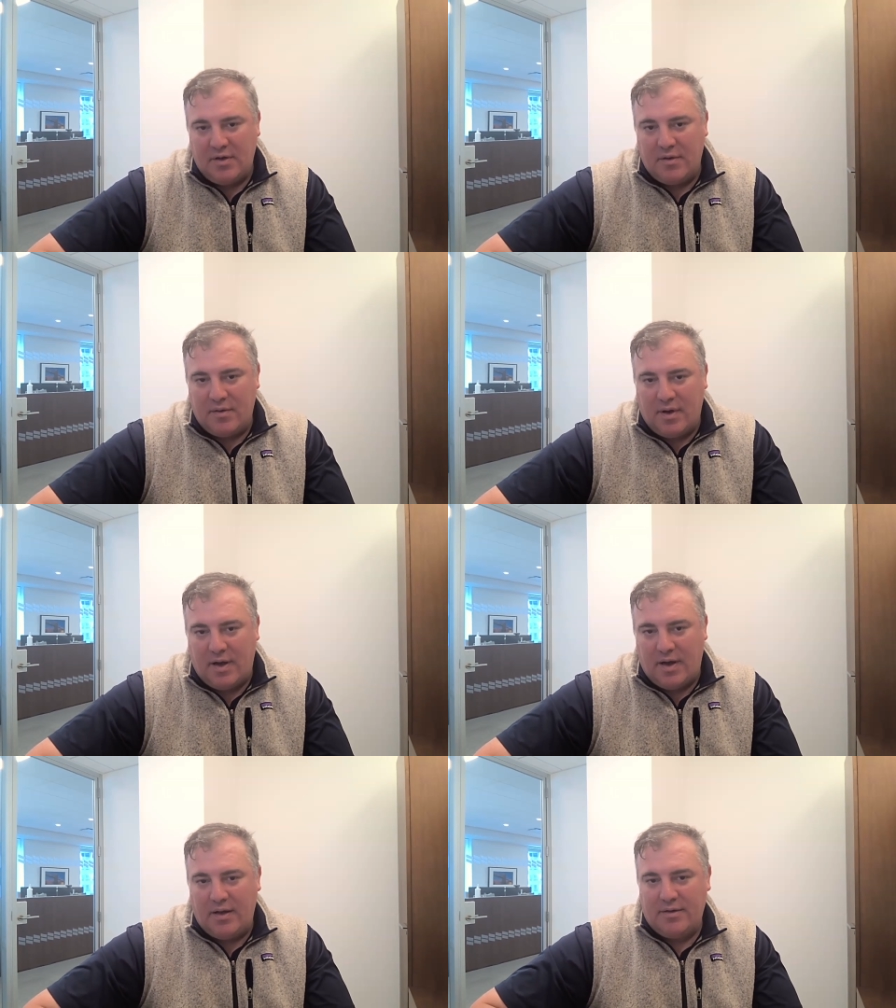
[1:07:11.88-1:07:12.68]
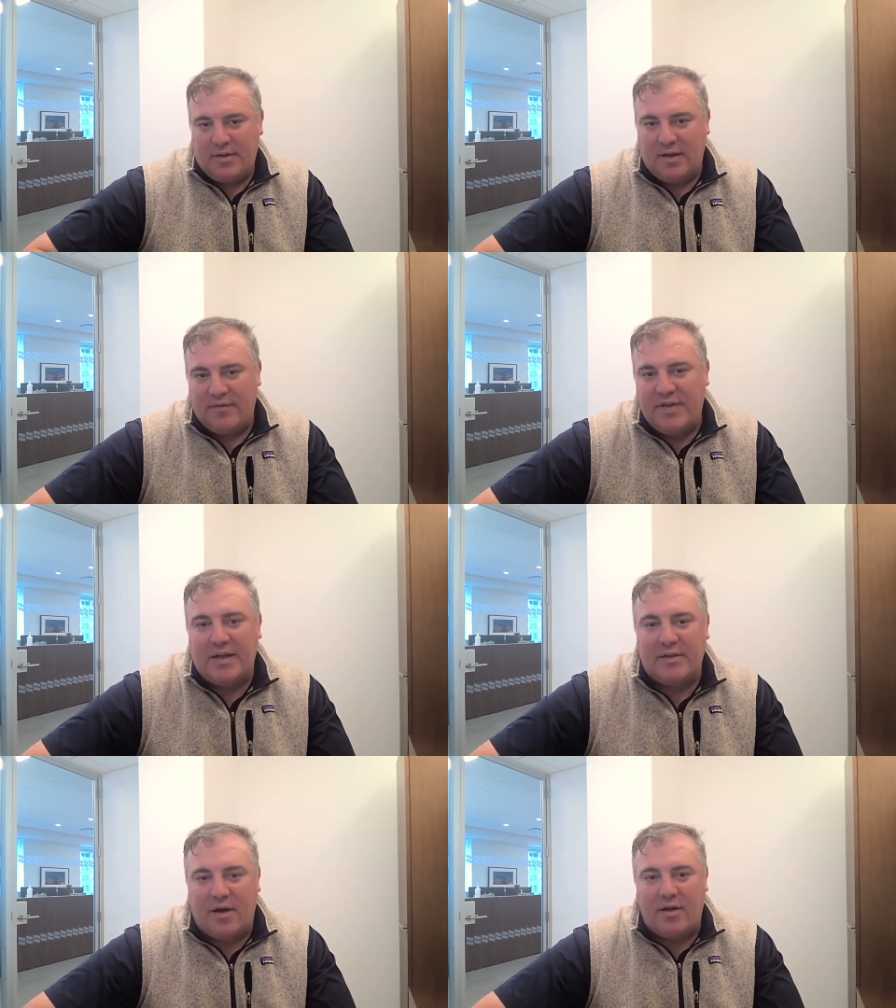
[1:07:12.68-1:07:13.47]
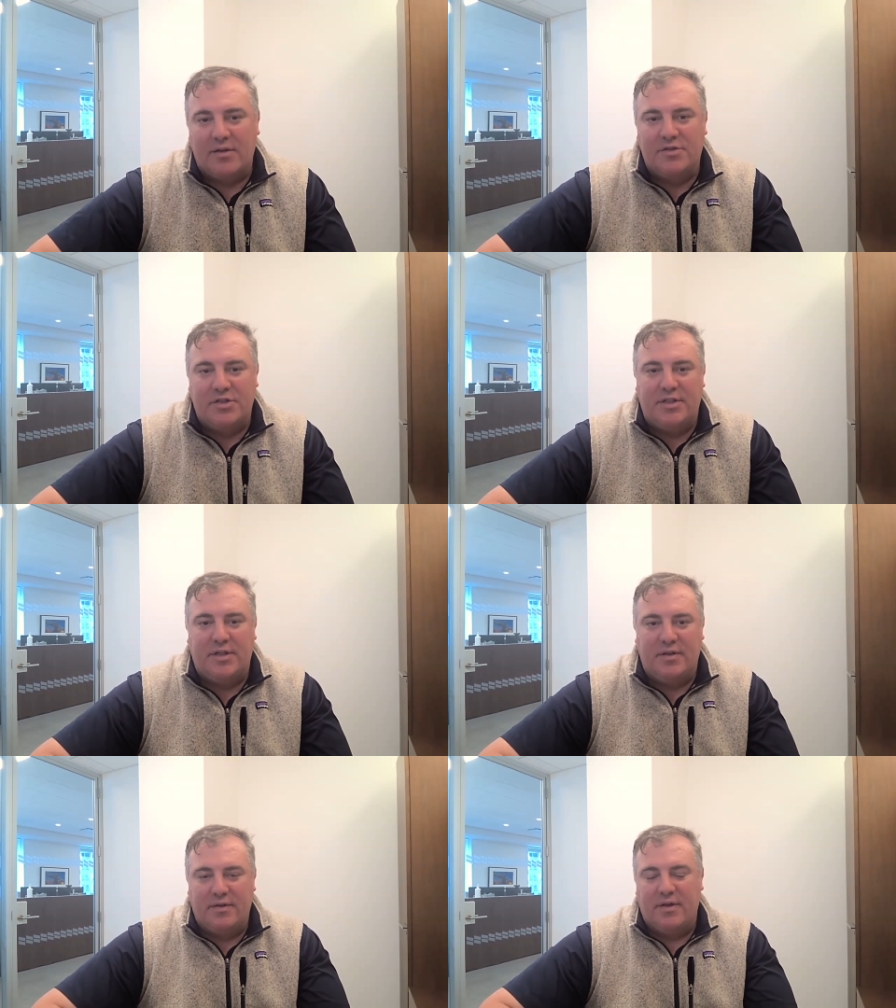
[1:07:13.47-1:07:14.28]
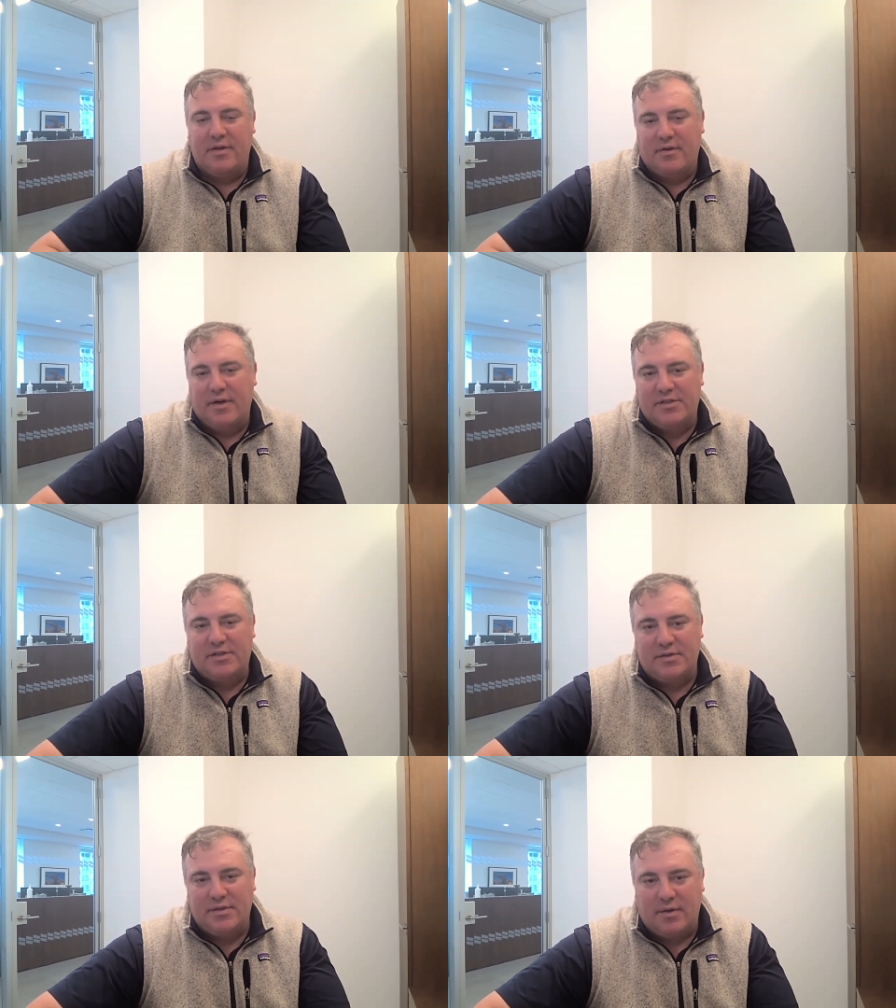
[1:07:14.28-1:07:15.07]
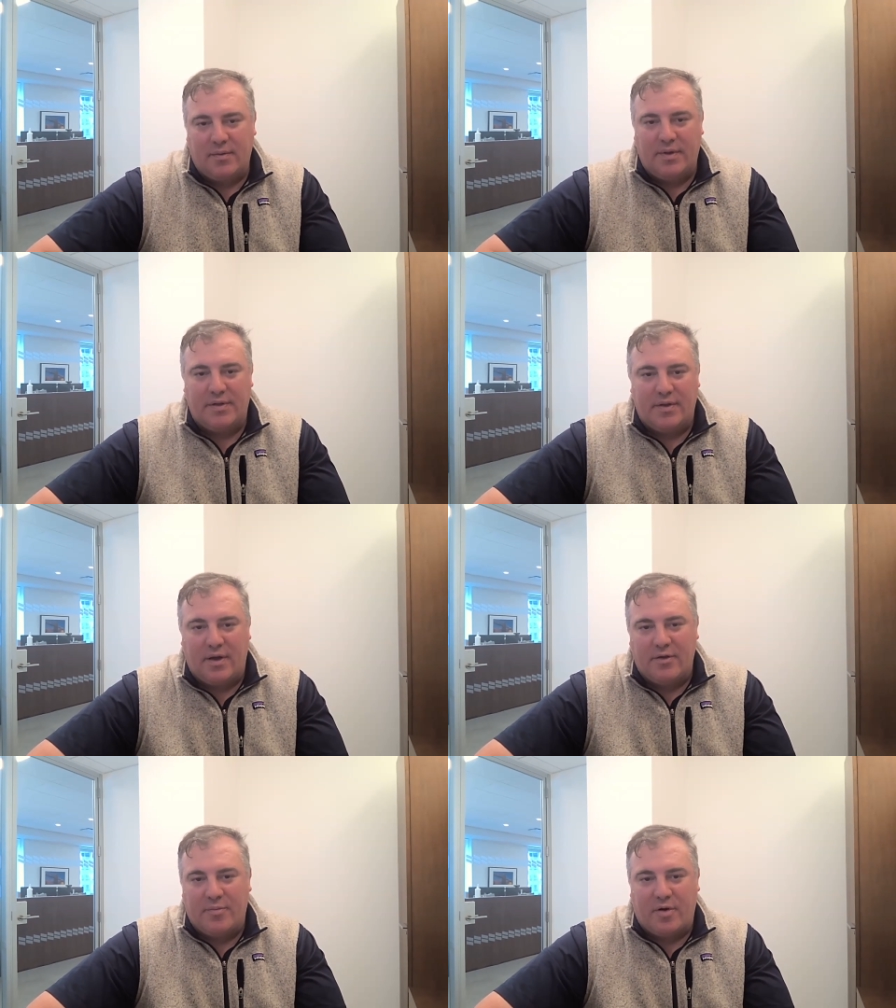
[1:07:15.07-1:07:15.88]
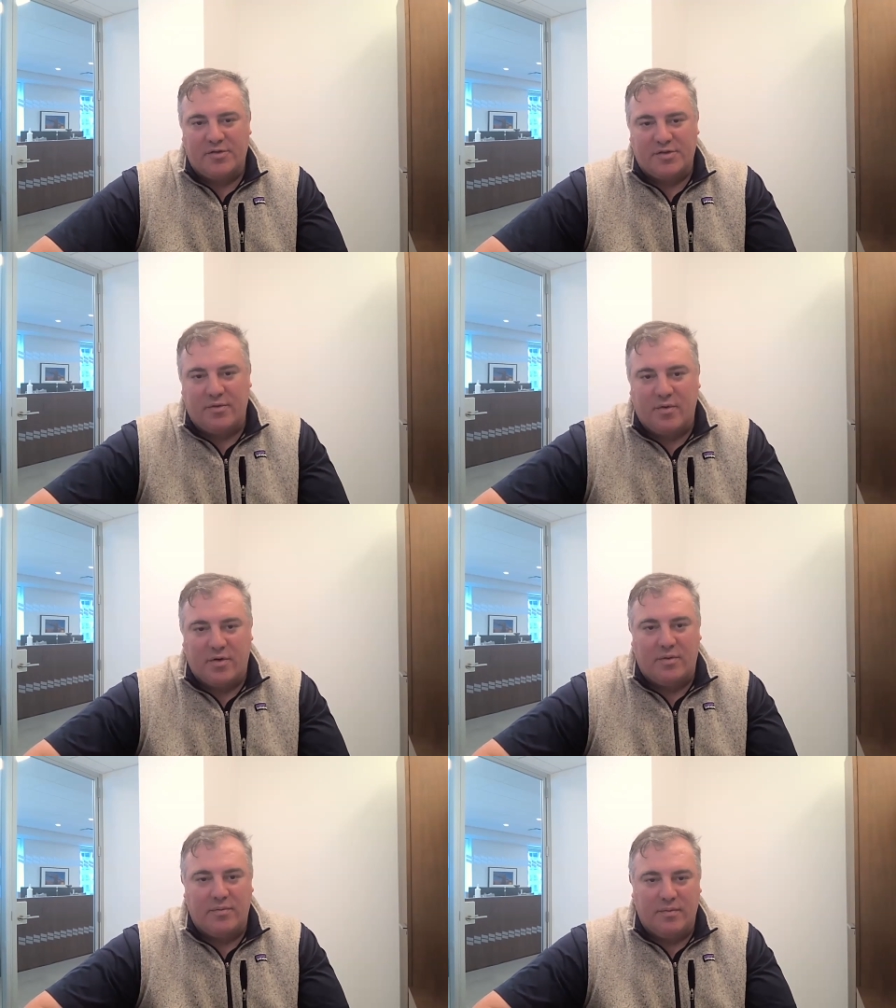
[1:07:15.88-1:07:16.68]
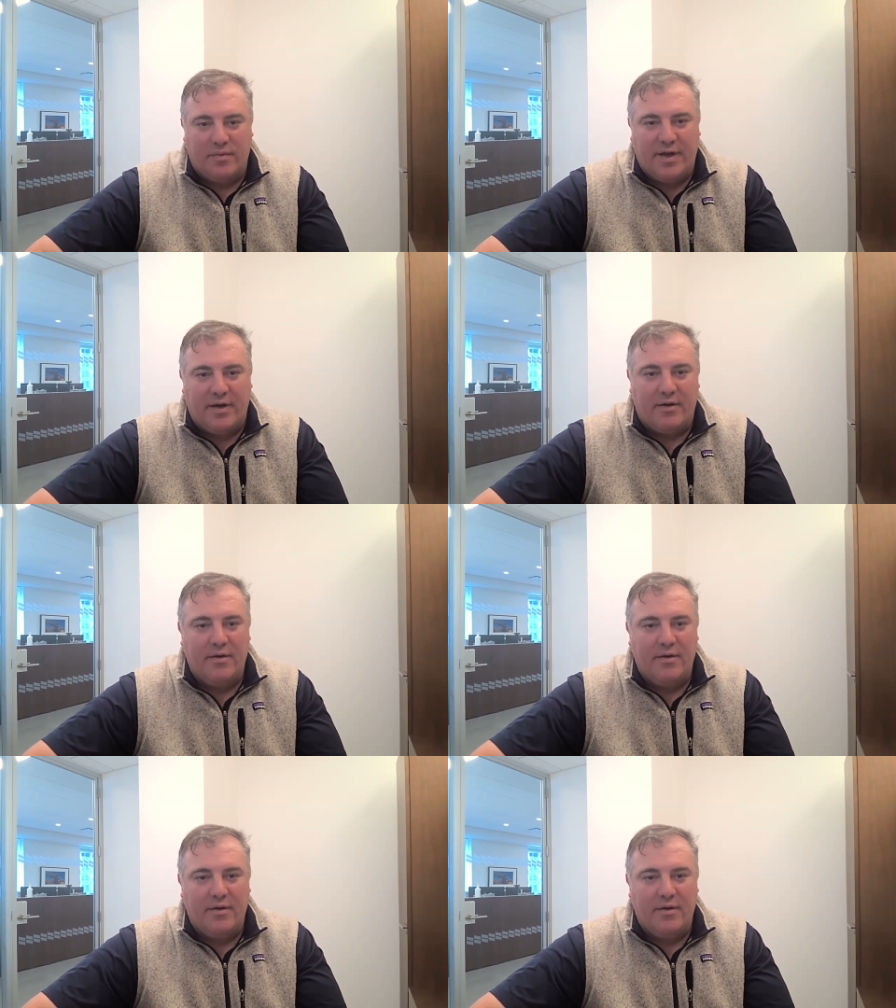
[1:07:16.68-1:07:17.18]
kind of technology than there is, you know, in other parts of the world there.